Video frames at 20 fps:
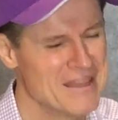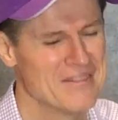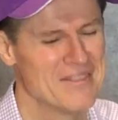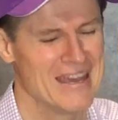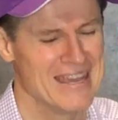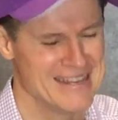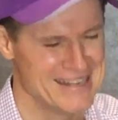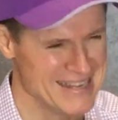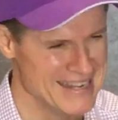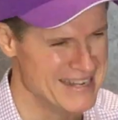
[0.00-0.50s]

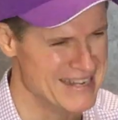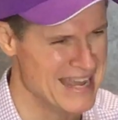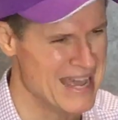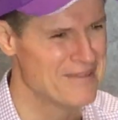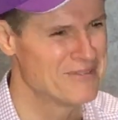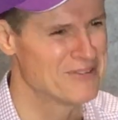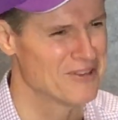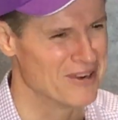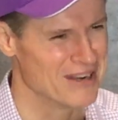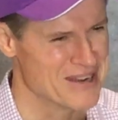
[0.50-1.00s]
They did,
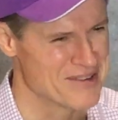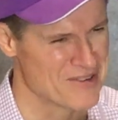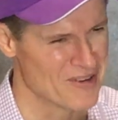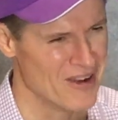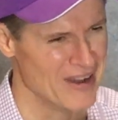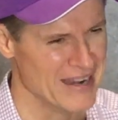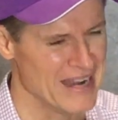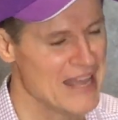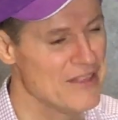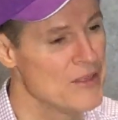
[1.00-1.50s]
absolutely
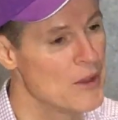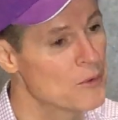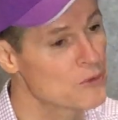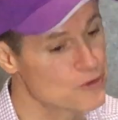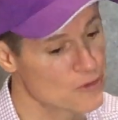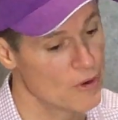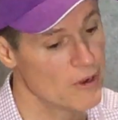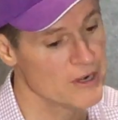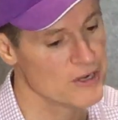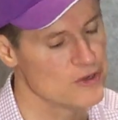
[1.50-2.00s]
right. And they were
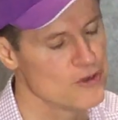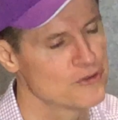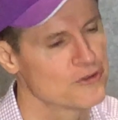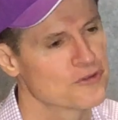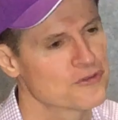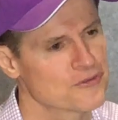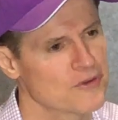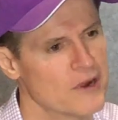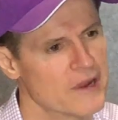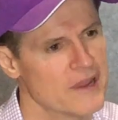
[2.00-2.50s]
trying to use
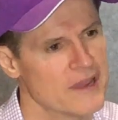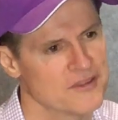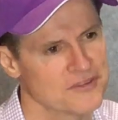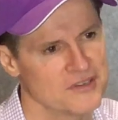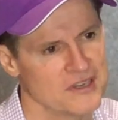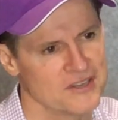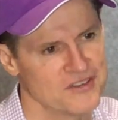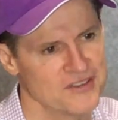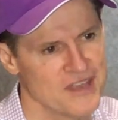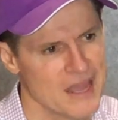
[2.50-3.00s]
Australia as an
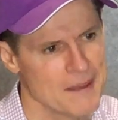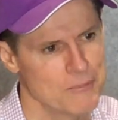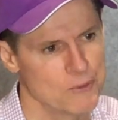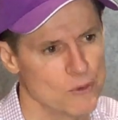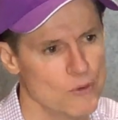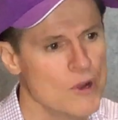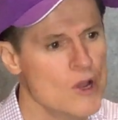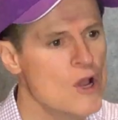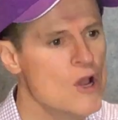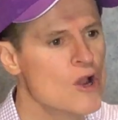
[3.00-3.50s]

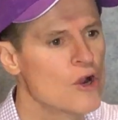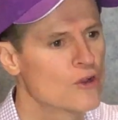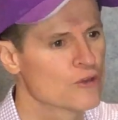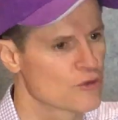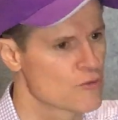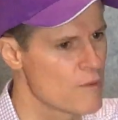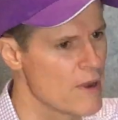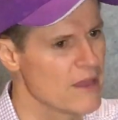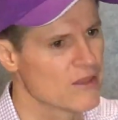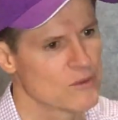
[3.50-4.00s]
example because
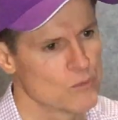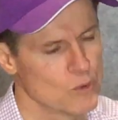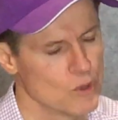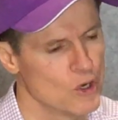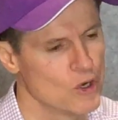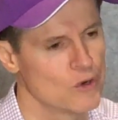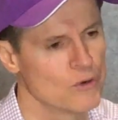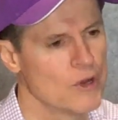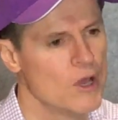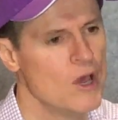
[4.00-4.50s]
around the
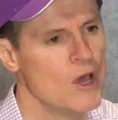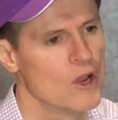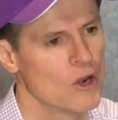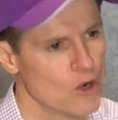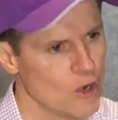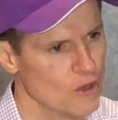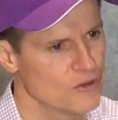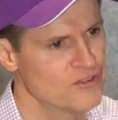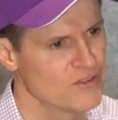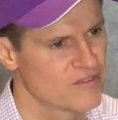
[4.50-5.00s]
world,
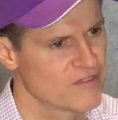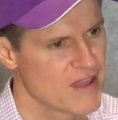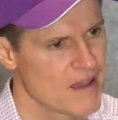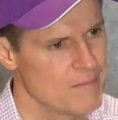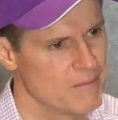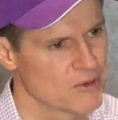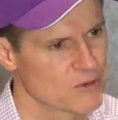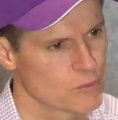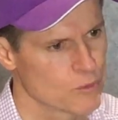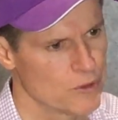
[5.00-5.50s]
lots of
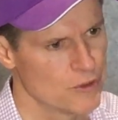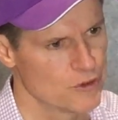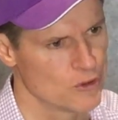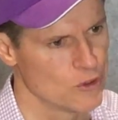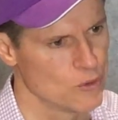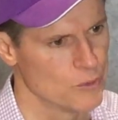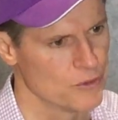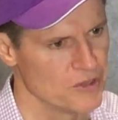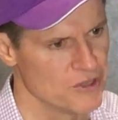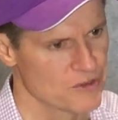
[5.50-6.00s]
governments want to do
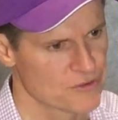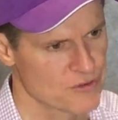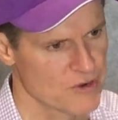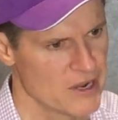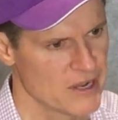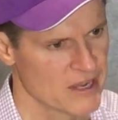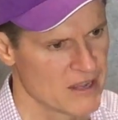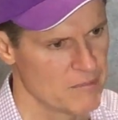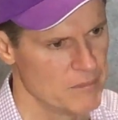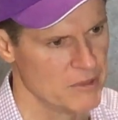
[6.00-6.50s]
what the
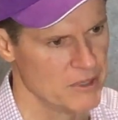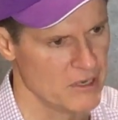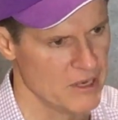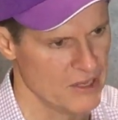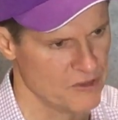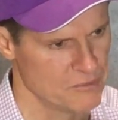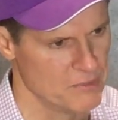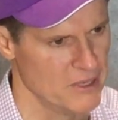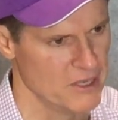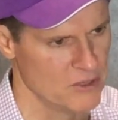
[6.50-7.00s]
Australian government
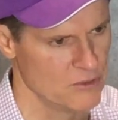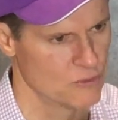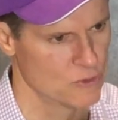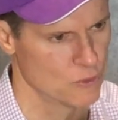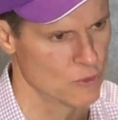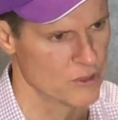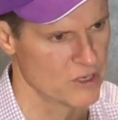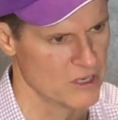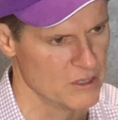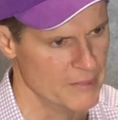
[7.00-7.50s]
has been
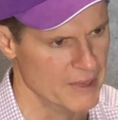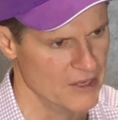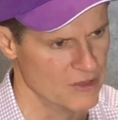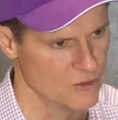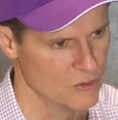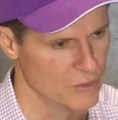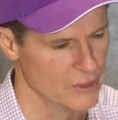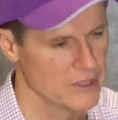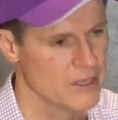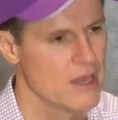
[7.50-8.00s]
talking about
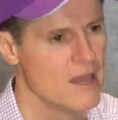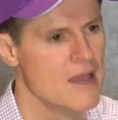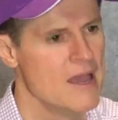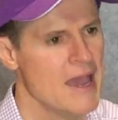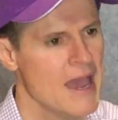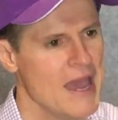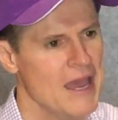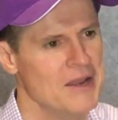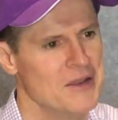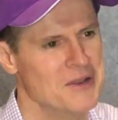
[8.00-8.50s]
doing.
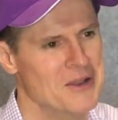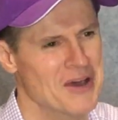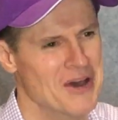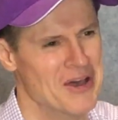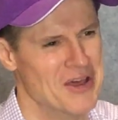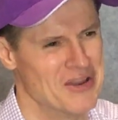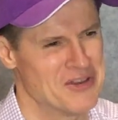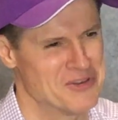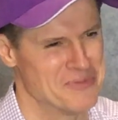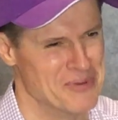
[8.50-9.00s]
And
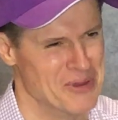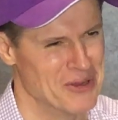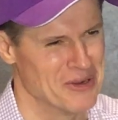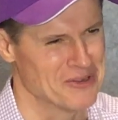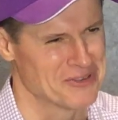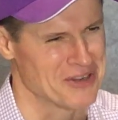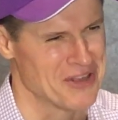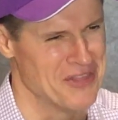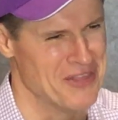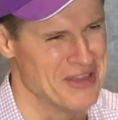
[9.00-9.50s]
to be
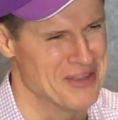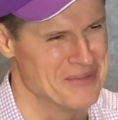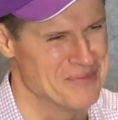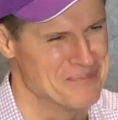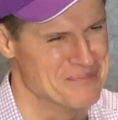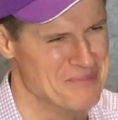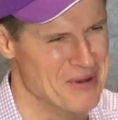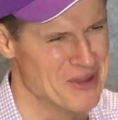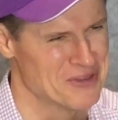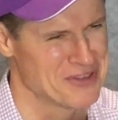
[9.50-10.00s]
honest, I think
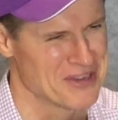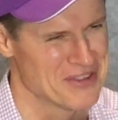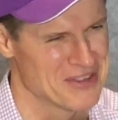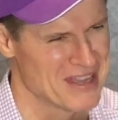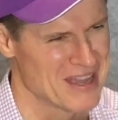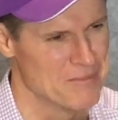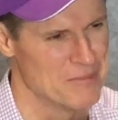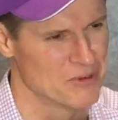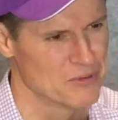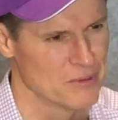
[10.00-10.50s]
most other
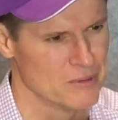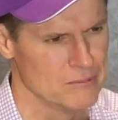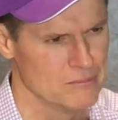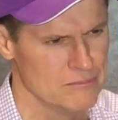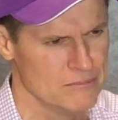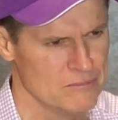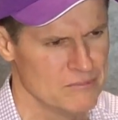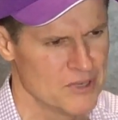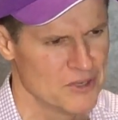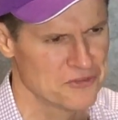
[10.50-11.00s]
governments
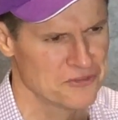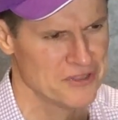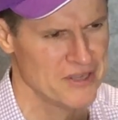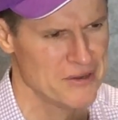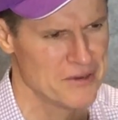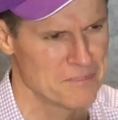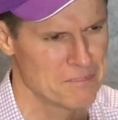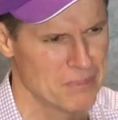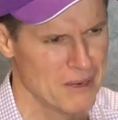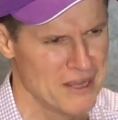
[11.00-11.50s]
went, I'll see how
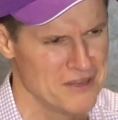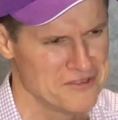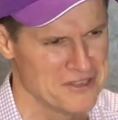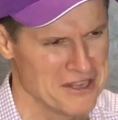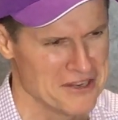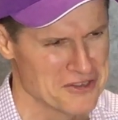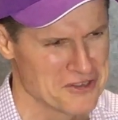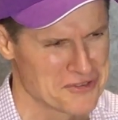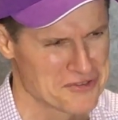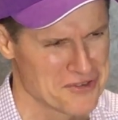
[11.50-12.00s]
it plays out
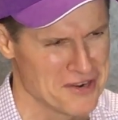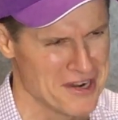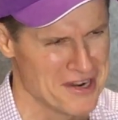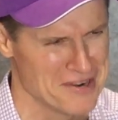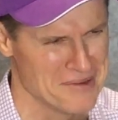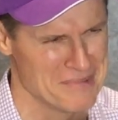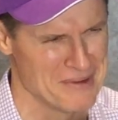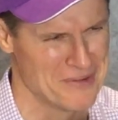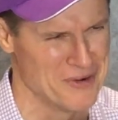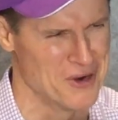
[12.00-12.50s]
in
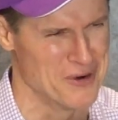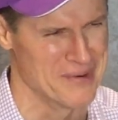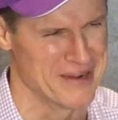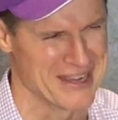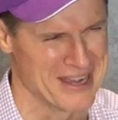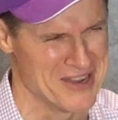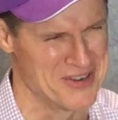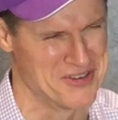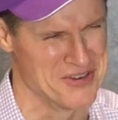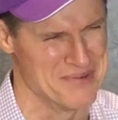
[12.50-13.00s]
Australia before we
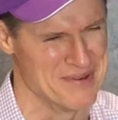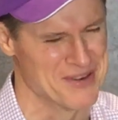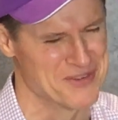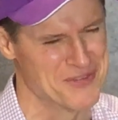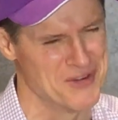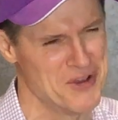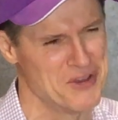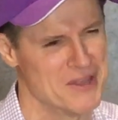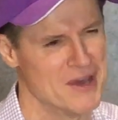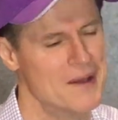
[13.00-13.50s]
go too much
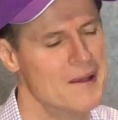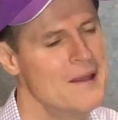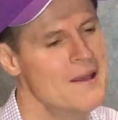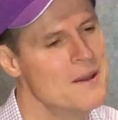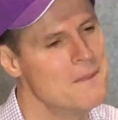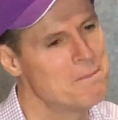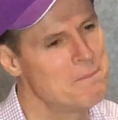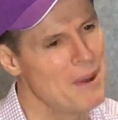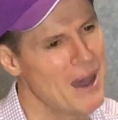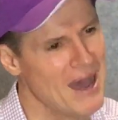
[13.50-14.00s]
further.
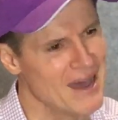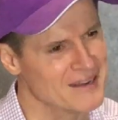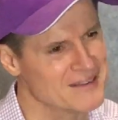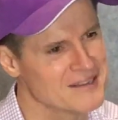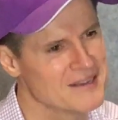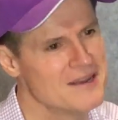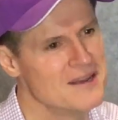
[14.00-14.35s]
But